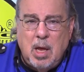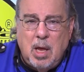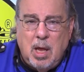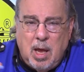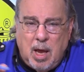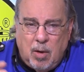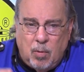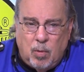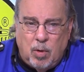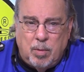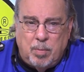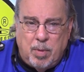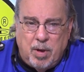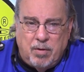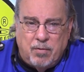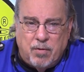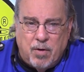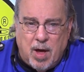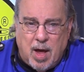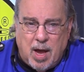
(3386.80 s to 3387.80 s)
it would be
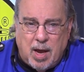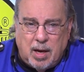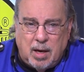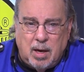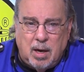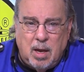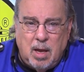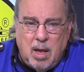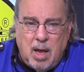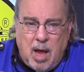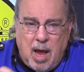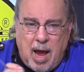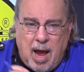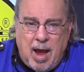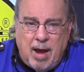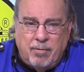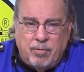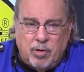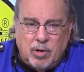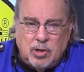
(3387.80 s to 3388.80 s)
fine.
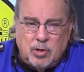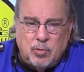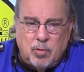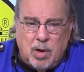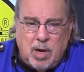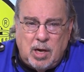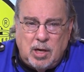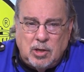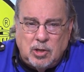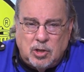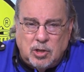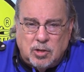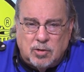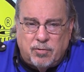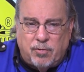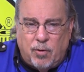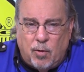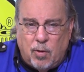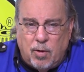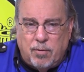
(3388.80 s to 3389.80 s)
Average range is
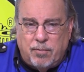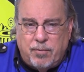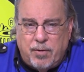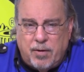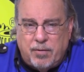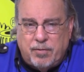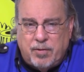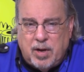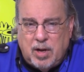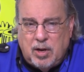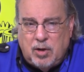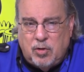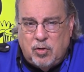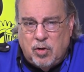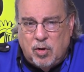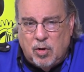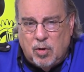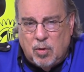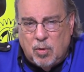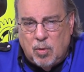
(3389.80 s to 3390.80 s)
450
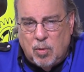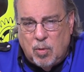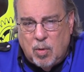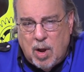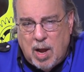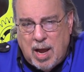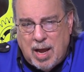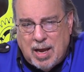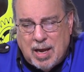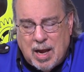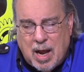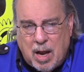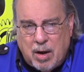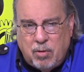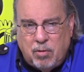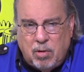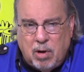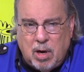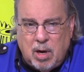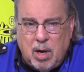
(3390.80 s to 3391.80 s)
to
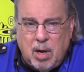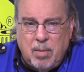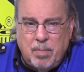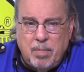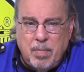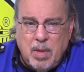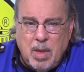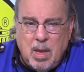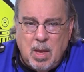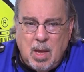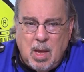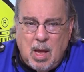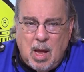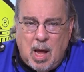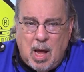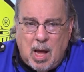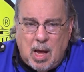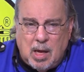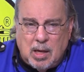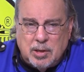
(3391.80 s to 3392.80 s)
800.
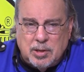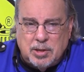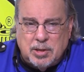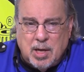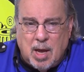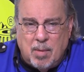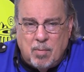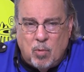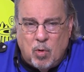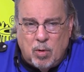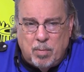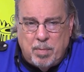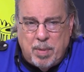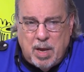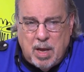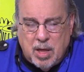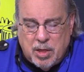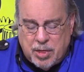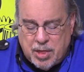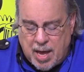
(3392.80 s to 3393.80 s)
Some will
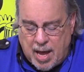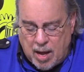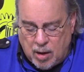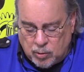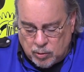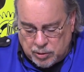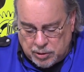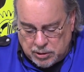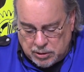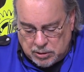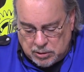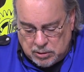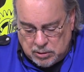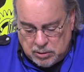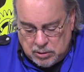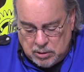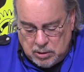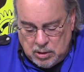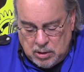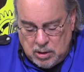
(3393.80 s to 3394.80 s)
be 1,000.
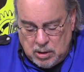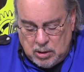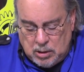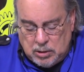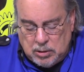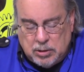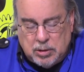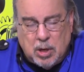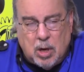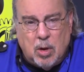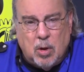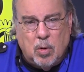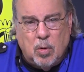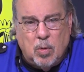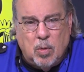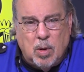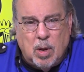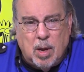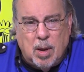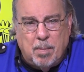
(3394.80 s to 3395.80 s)

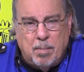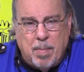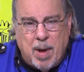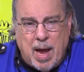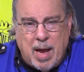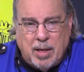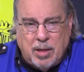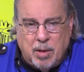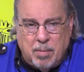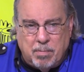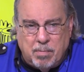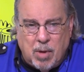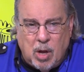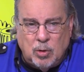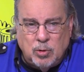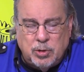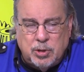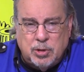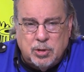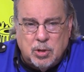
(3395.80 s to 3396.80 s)
So buy the
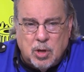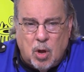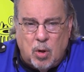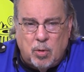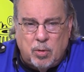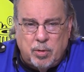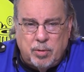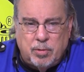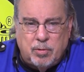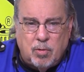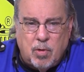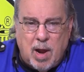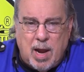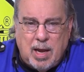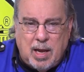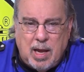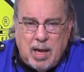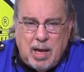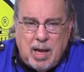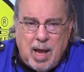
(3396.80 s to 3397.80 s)
most cold
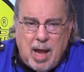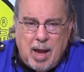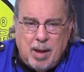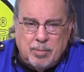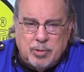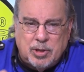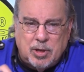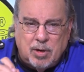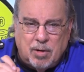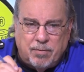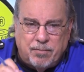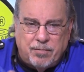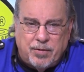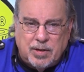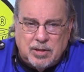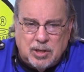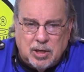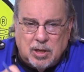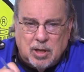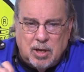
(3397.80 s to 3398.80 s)
cranking amps that'll
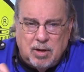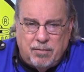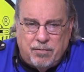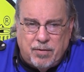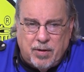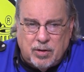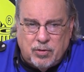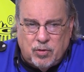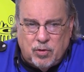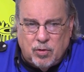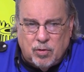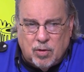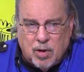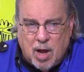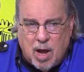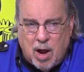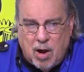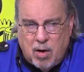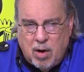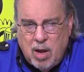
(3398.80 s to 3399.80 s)
physically fit your
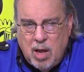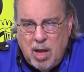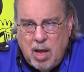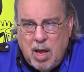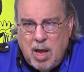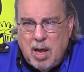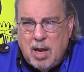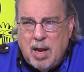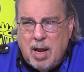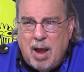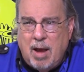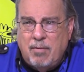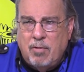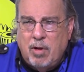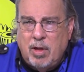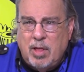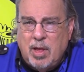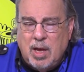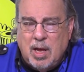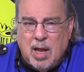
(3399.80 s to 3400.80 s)
car, and
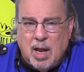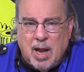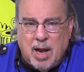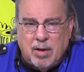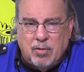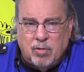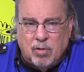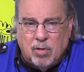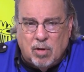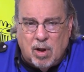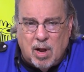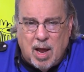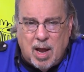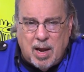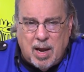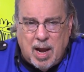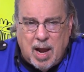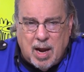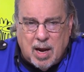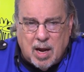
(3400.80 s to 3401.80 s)
everything electrical on
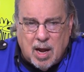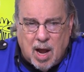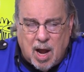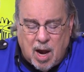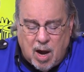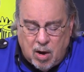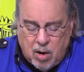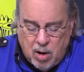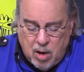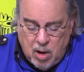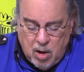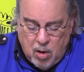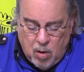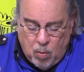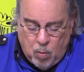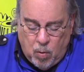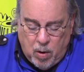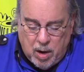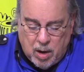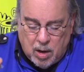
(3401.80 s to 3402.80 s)
that car
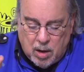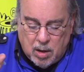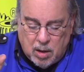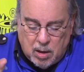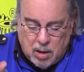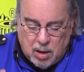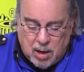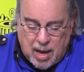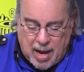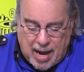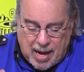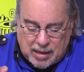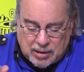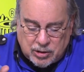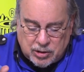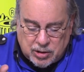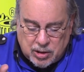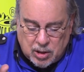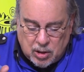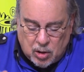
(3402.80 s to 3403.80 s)
will
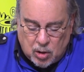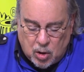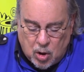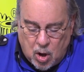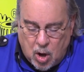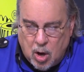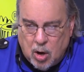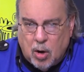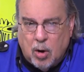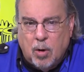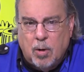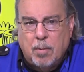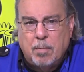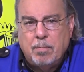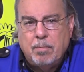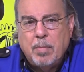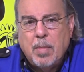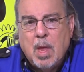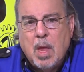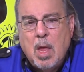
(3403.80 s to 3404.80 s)
last longer.
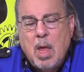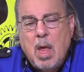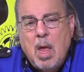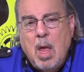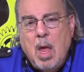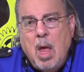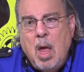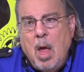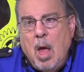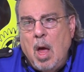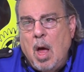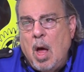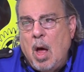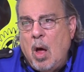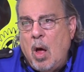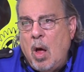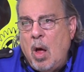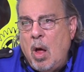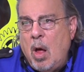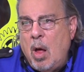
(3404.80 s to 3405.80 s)

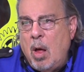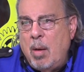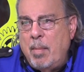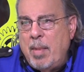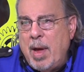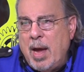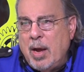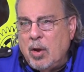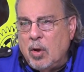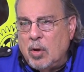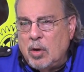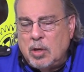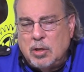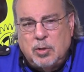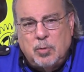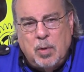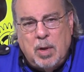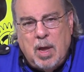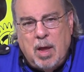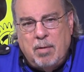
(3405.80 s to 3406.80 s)
Oh my goodness,
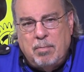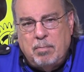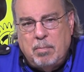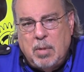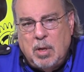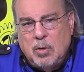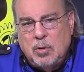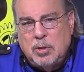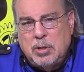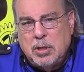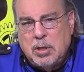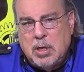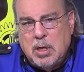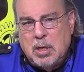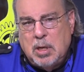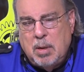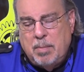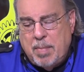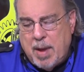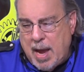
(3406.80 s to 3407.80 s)
we have music in
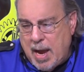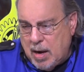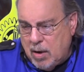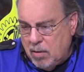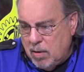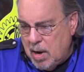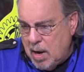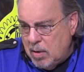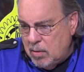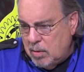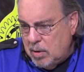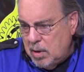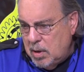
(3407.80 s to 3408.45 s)
the background.